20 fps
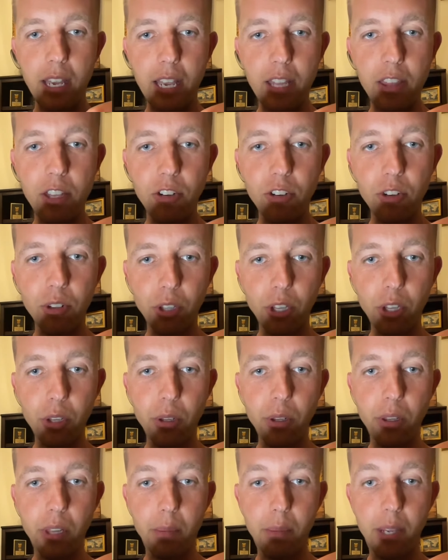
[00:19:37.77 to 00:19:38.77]
And there's your
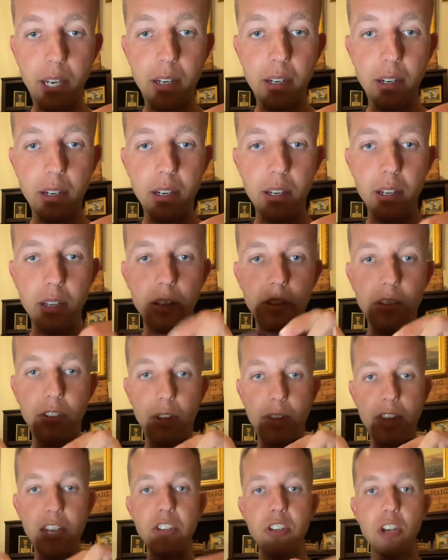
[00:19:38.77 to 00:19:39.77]
Lululemon.
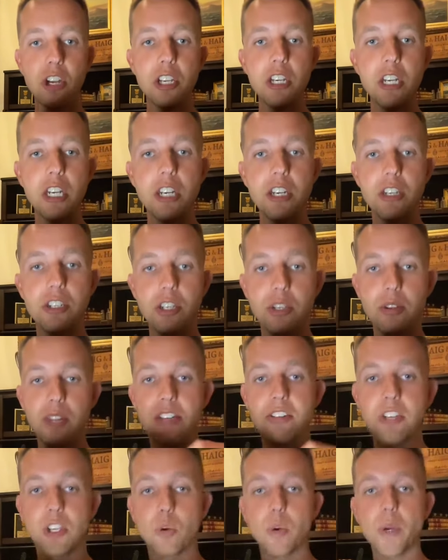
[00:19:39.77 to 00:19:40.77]
So that's all you need to do.
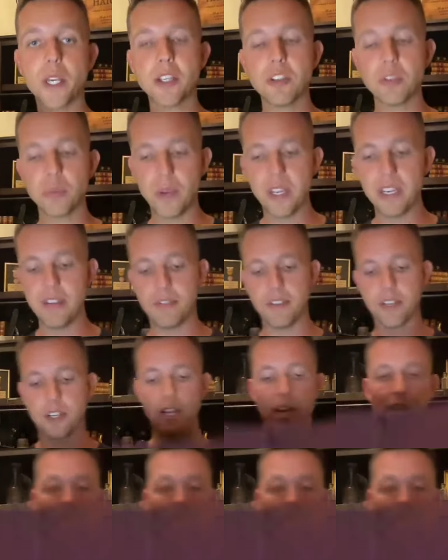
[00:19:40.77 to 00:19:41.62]
That's the quickest way to figure